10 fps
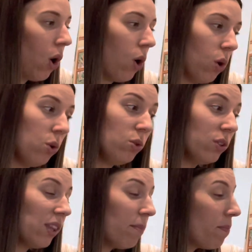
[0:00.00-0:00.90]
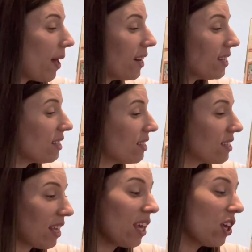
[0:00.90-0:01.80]
"All the better to
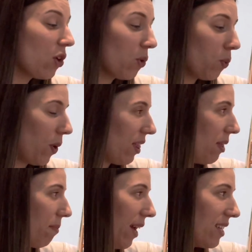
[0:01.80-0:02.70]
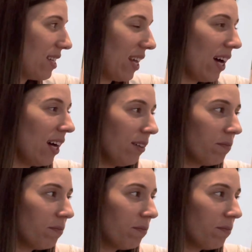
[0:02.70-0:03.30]
see you with, my dear."